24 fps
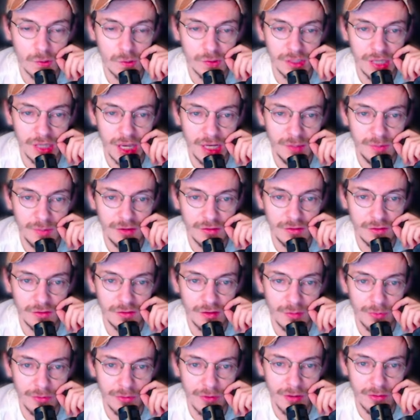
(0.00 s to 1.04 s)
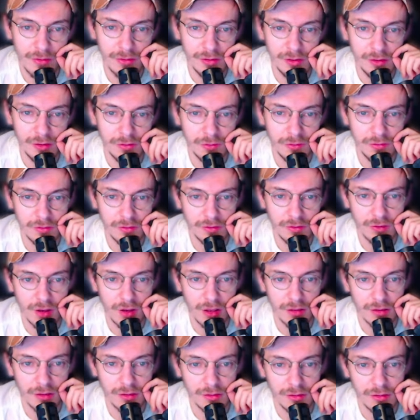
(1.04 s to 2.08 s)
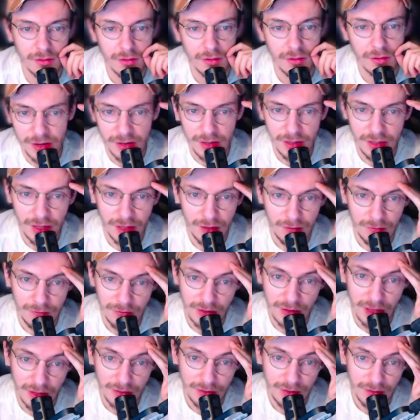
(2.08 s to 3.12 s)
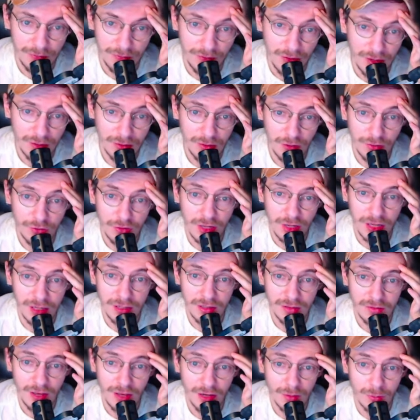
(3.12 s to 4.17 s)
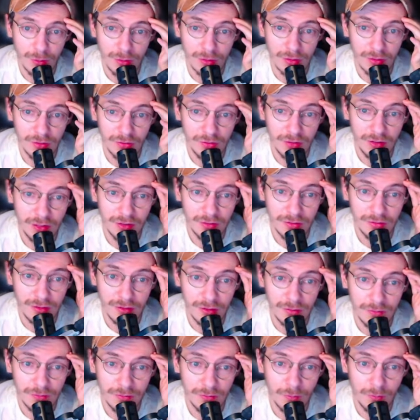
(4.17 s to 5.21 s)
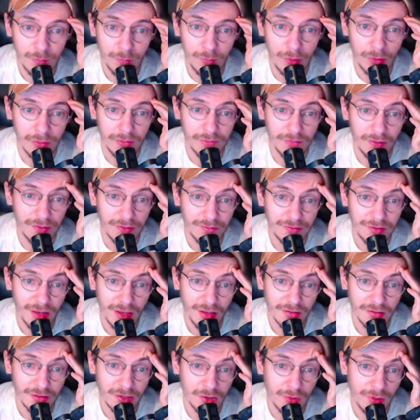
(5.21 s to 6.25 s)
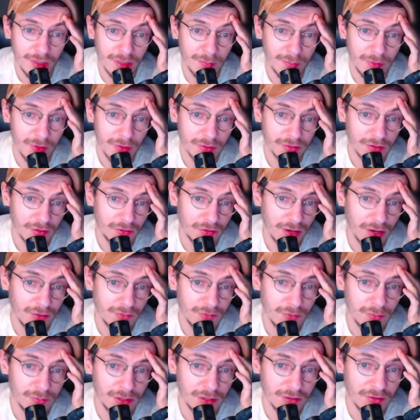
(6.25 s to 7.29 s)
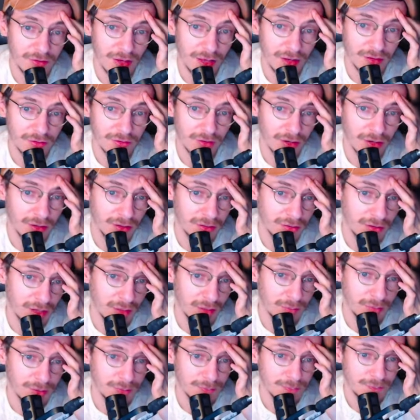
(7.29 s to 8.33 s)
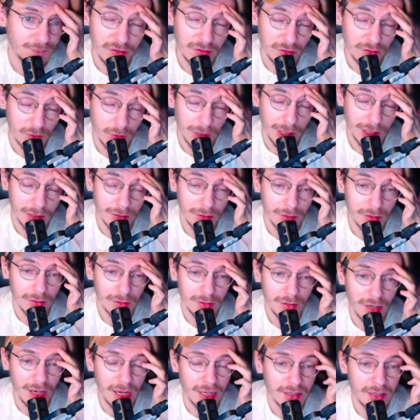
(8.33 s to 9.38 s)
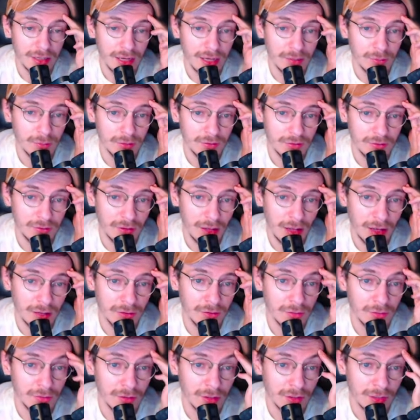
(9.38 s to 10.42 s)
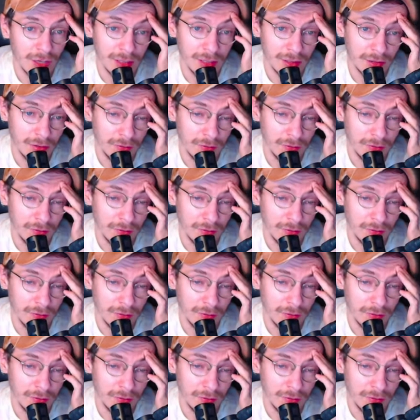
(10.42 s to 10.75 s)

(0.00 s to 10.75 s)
causing enemies to temporarily lose their target. Friendly elves gain the effect, dodging any attack will conceal itself for 0.5 seconds and create a mirror of attack from the attacker targeting the enemy. This is quite good, and I would argue that 9